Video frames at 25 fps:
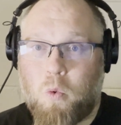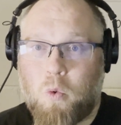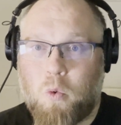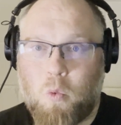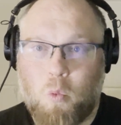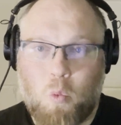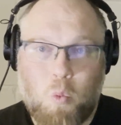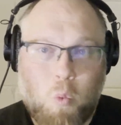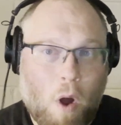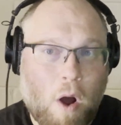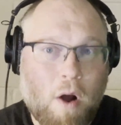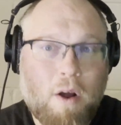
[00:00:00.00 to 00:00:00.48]

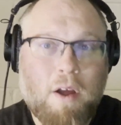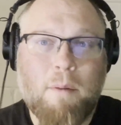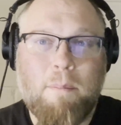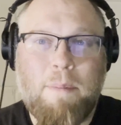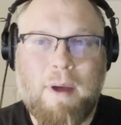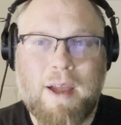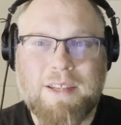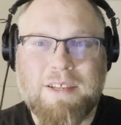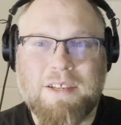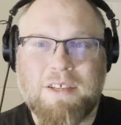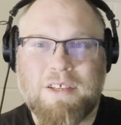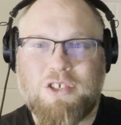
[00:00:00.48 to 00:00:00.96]
Welcome
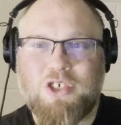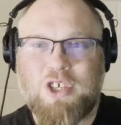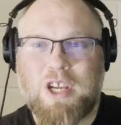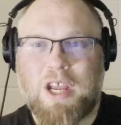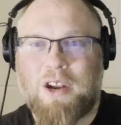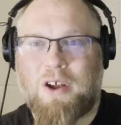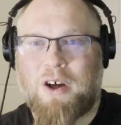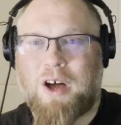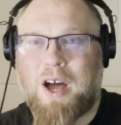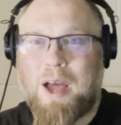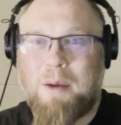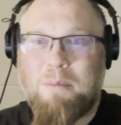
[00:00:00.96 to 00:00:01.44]
back to the
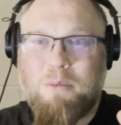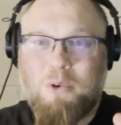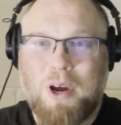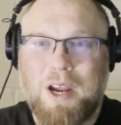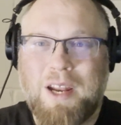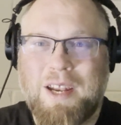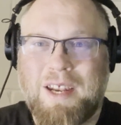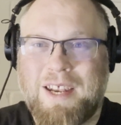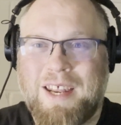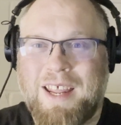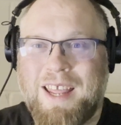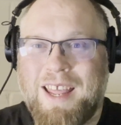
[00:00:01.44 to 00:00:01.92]
channel. I'm
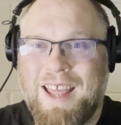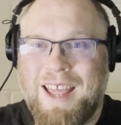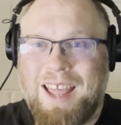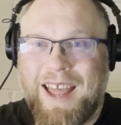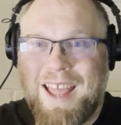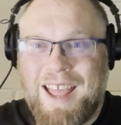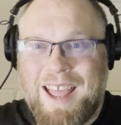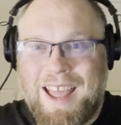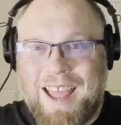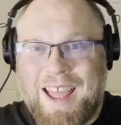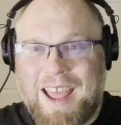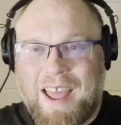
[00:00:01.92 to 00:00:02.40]
Graydon,
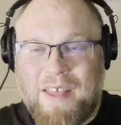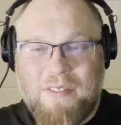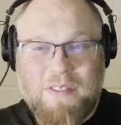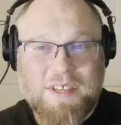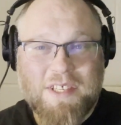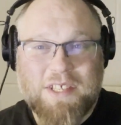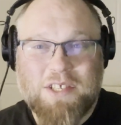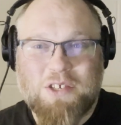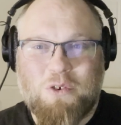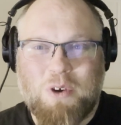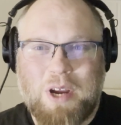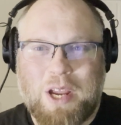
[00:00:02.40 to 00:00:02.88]
and
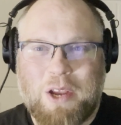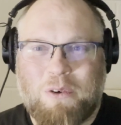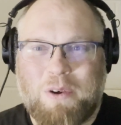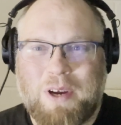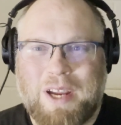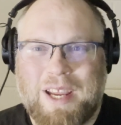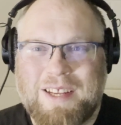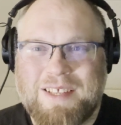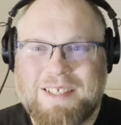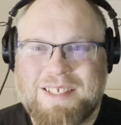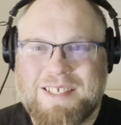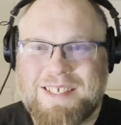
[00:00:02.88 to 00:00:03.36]
this is Great
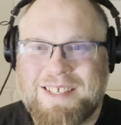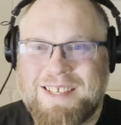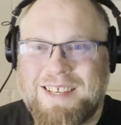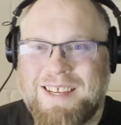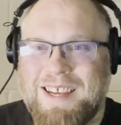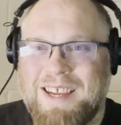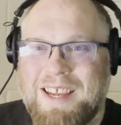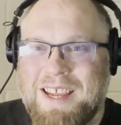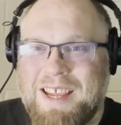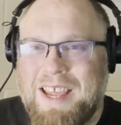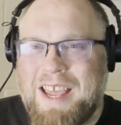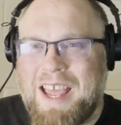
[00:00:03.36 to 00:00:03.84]
Crates.
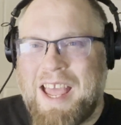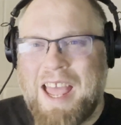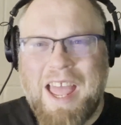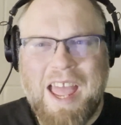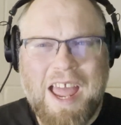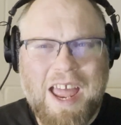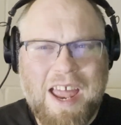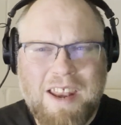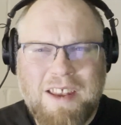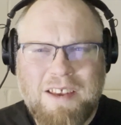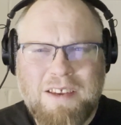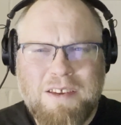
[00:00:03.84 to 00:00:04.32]

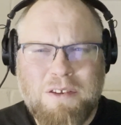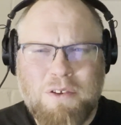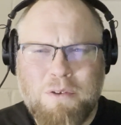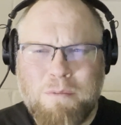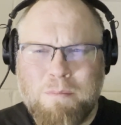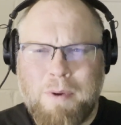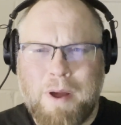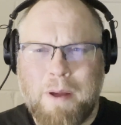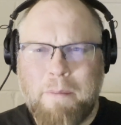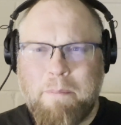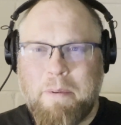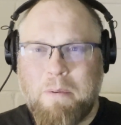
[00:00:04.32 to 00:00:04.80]
And you
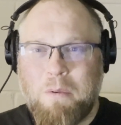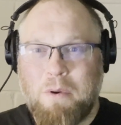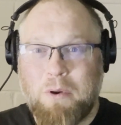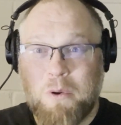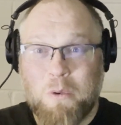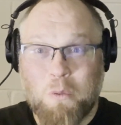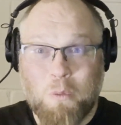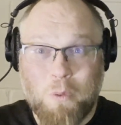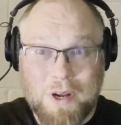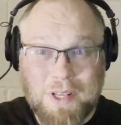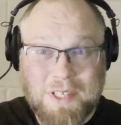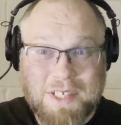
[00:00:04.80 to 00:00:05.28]
might be
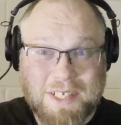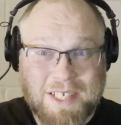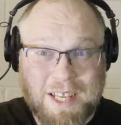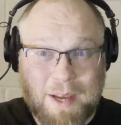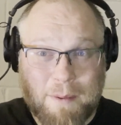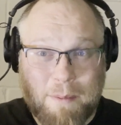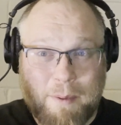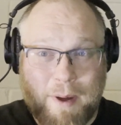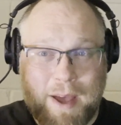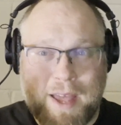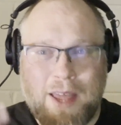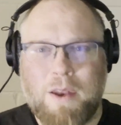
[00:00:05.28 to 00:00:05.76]
wondering, what's the top
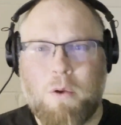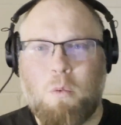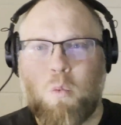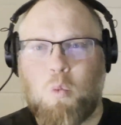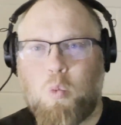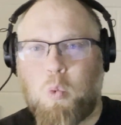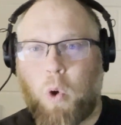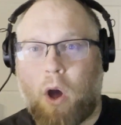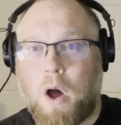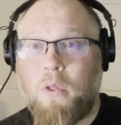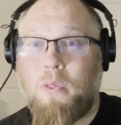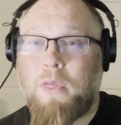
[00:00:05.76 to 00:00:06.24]
of my
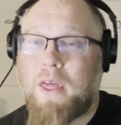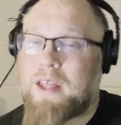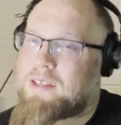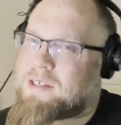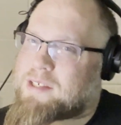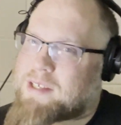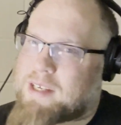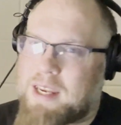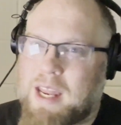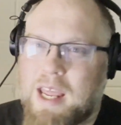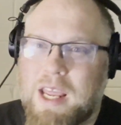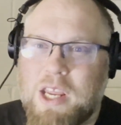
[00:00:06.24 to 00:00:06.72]
head? Well, that's
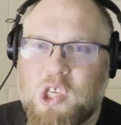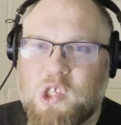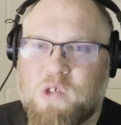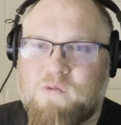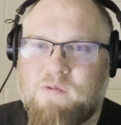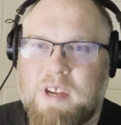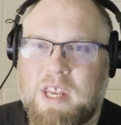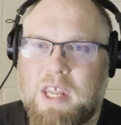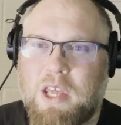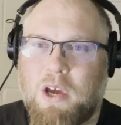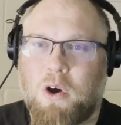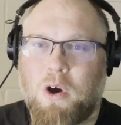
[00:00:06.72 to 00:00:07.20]
today's
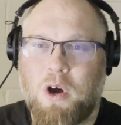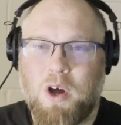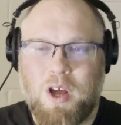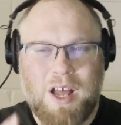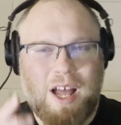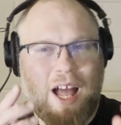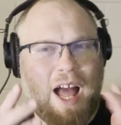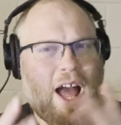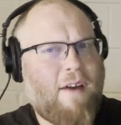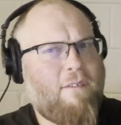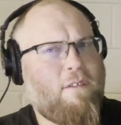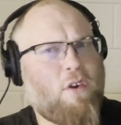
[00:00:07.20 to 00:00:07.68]
video.
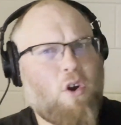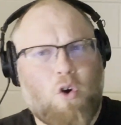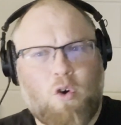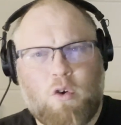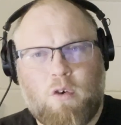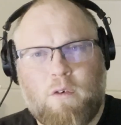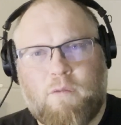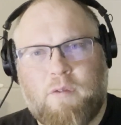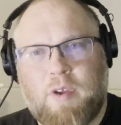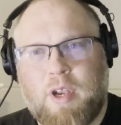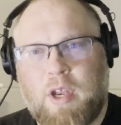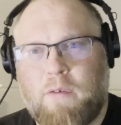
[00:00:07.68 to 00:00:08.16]
I have an
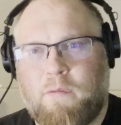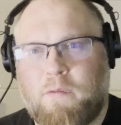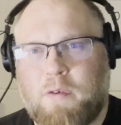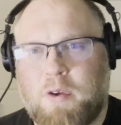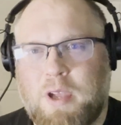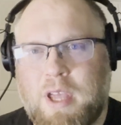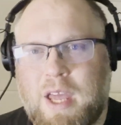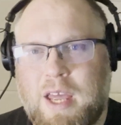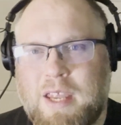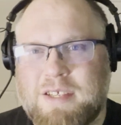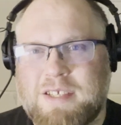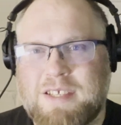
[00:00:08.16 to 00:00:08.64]
older video for you
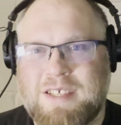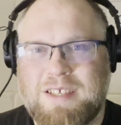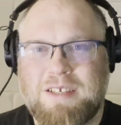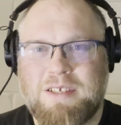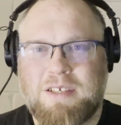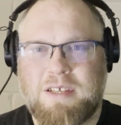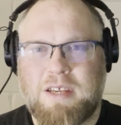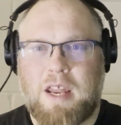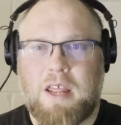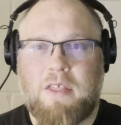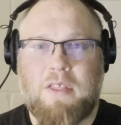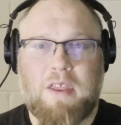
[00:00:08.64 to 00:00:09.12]
guys
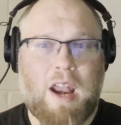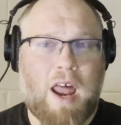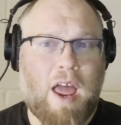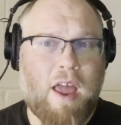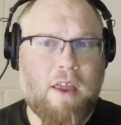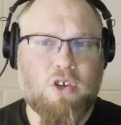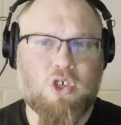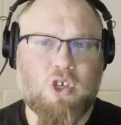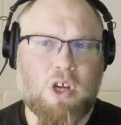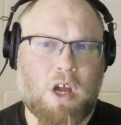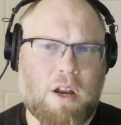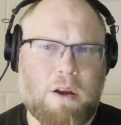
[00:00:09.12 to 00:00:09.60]
today that I
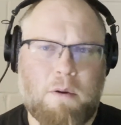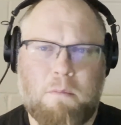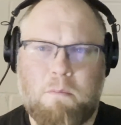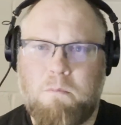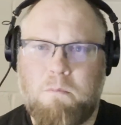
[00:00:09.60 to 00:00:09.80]
shot